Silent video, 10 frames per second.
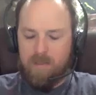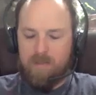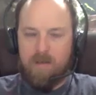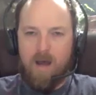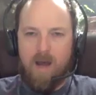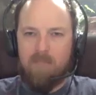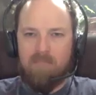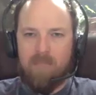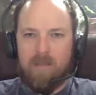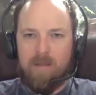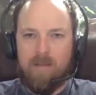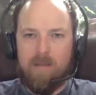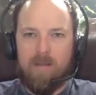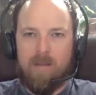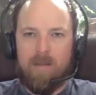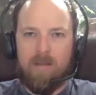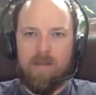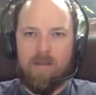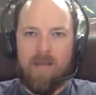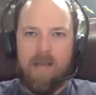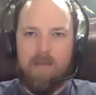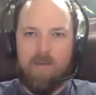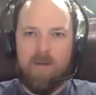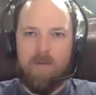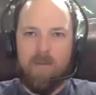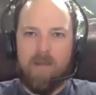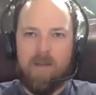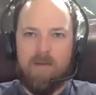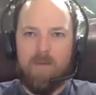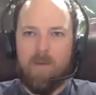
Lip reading: It's not. The animals aren't being